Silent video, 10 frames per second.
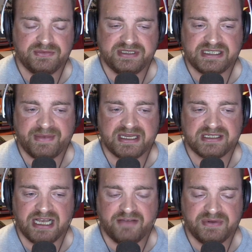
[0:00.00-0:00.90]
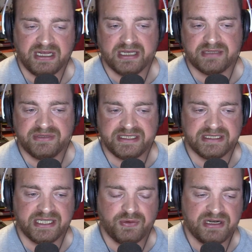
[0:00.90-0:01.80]
semi-soft but not
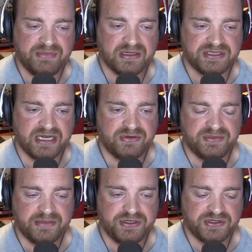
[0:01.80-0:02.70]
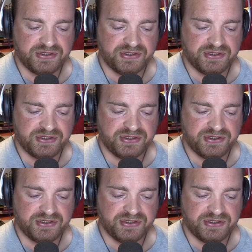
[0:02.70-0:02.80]
completely liquid and melted at room temperature.